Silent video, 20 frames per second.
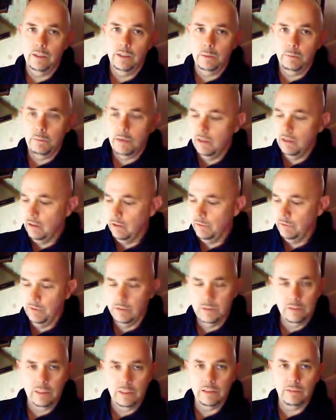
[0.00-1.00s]
It doesn't matter if
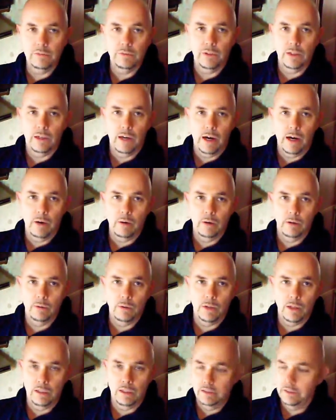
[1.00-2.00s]
it sits for an hour and
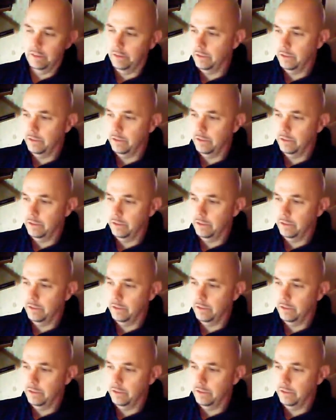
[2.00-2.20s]
runs.